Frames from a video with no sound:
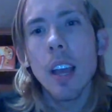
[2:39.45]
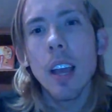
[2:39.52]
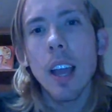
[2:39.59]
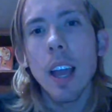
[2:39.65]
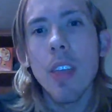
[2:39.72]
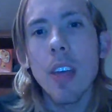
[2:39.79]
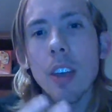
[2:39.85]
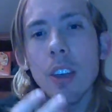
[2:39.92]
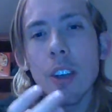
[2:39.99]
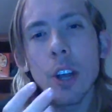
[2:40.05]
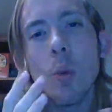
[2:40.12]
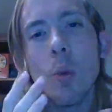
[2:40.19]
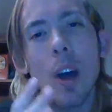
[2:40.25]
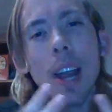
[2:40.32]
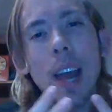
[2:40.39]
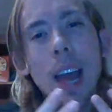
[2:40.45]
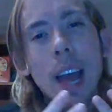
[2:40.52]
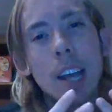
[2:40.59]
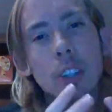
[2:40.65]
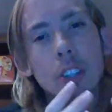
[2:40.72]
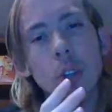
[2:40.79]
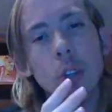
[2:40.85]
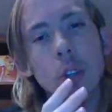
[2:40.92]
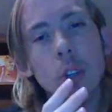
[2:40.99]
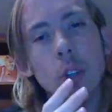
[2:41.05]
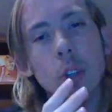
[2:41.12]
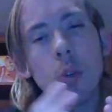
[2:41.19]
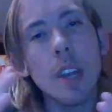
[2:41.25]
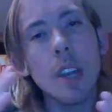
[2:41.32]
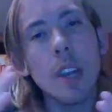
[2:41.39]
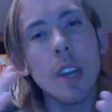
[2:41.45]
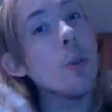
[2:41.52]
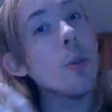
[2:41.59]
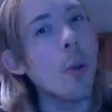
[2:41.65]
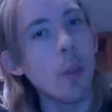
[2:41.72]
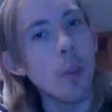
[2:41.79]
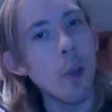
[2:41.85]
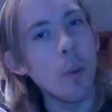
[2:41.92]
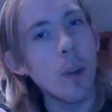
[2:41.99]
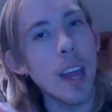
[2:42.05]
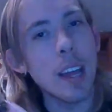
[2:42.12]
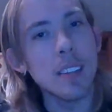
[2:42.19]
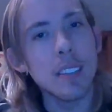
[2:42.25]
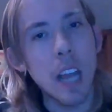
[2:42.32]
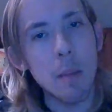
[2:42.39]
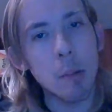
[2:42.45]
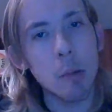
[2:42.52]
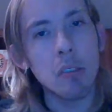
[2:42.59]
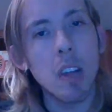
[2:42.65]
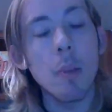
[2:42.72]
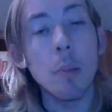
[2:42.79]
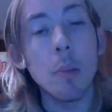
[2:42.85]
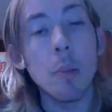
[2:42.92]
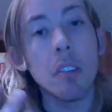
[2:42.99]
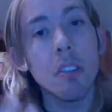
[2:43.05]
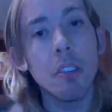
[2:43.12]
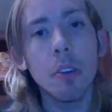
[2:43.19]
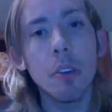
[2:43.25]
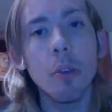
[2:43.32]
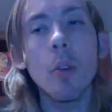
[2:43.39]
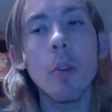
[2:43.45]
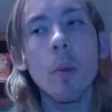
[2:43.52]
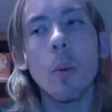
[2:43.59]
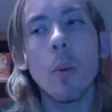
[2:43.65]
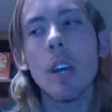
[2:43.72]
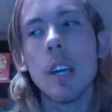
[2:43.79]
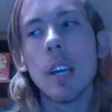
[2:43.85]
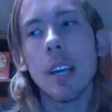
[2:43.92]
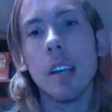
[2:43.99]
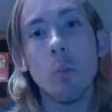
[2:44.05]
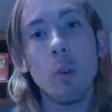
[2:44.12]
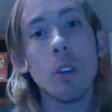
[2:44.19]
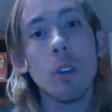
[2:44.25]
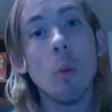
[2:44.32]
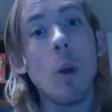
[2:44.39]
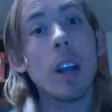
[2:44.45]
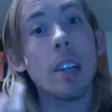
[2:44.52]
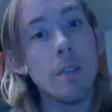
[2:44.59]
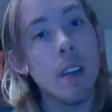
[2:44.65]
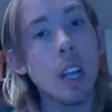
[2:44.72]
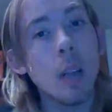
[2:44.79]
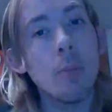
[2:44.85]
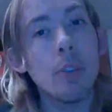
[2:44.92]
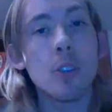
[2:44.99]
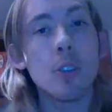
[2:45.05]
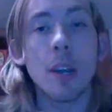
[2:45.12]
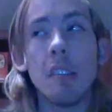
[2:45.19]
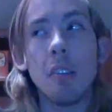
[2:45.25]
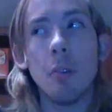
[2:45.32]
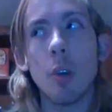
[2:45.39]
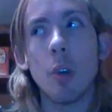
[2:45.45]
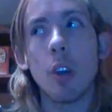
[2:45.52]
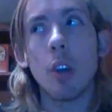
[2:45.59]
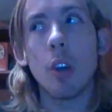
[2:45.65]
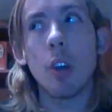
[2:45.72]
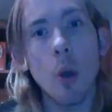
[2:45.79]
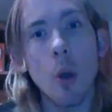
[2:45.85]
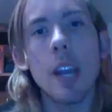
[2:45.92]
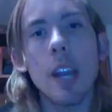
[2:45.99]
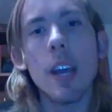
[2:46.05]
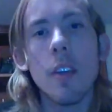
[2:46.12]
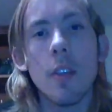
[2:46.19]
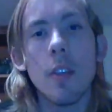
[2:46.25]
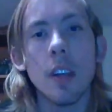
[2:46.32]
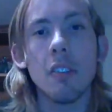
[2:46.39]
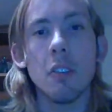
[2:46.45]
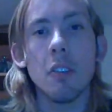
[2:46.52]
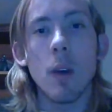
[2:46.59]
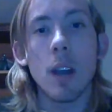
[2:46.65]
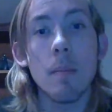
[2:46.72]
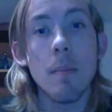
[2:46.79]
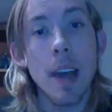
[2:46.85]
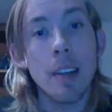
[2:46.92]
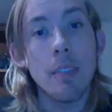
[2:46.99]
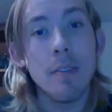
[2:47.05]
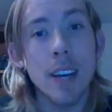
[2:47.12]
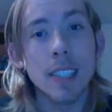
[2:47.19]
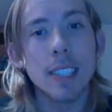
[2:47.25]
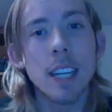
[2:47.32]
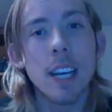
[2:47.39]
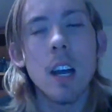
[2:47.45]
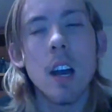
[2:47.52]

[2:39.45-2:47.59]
And then you're going to want to actually grow it into the North Node as time goes on, because the North Node is what you want to develop, the traits you want to grow in, the things you want to manifest.